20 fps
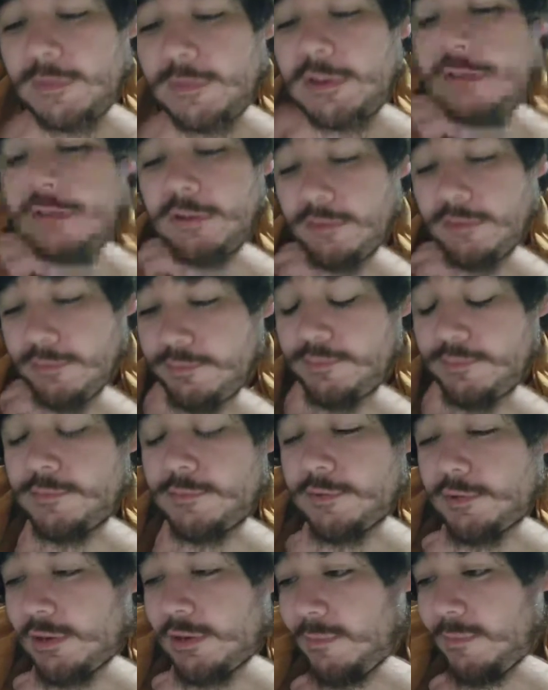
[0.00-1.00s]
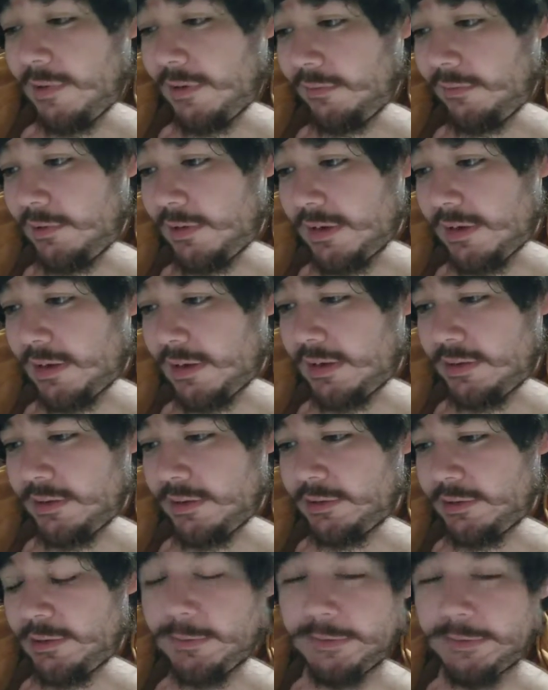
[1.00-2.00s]
So you can beat every day, and
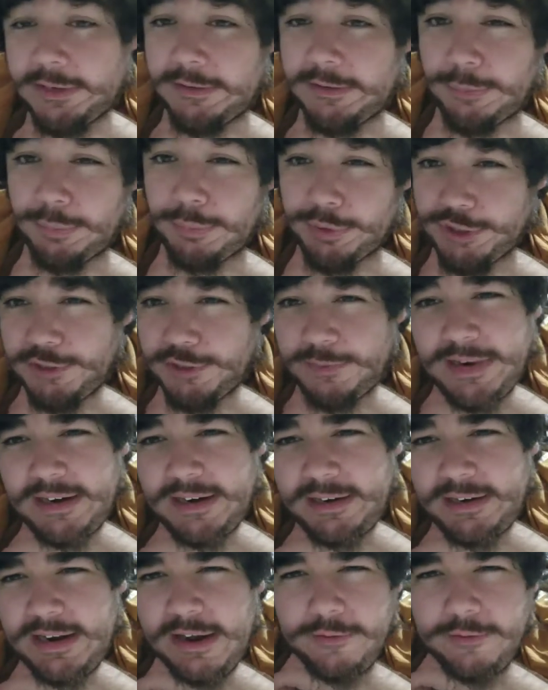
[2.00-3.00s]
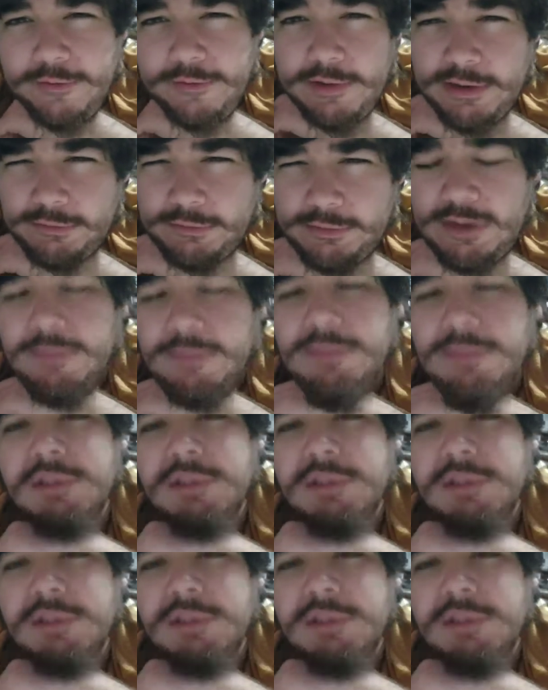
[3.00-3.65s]
then something's gonna have to push you back down. That's what I'm